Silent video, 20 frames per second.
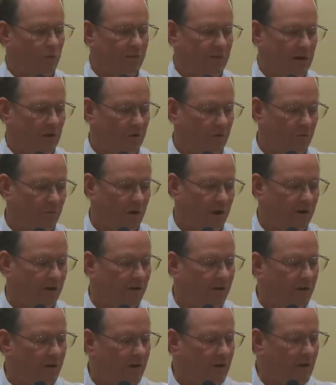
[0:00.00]
without a
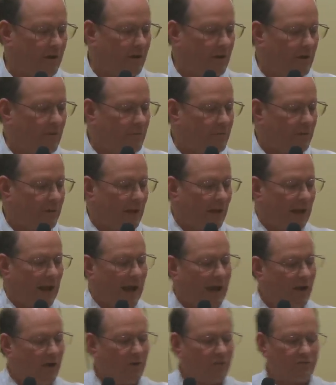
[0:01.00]
rudder. And
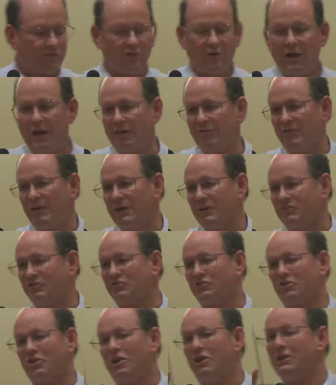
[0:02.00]
I also have a
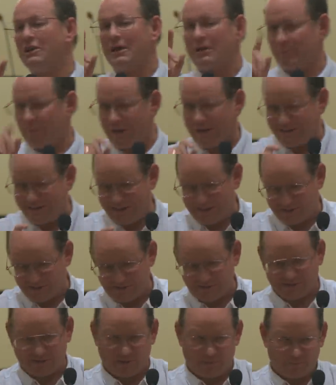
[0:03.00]
skull on my
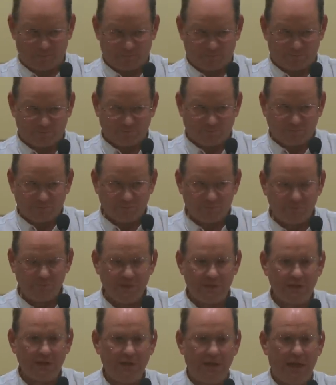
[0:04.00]
desk,
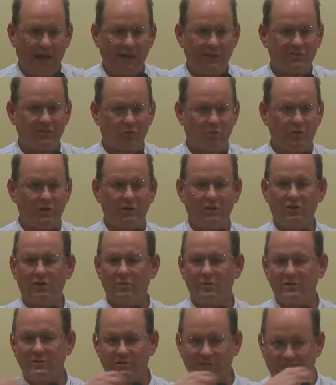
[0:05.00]
and it's a real
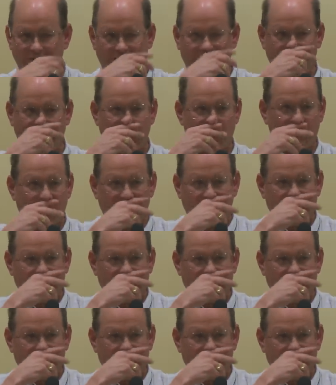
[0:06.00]
human skull.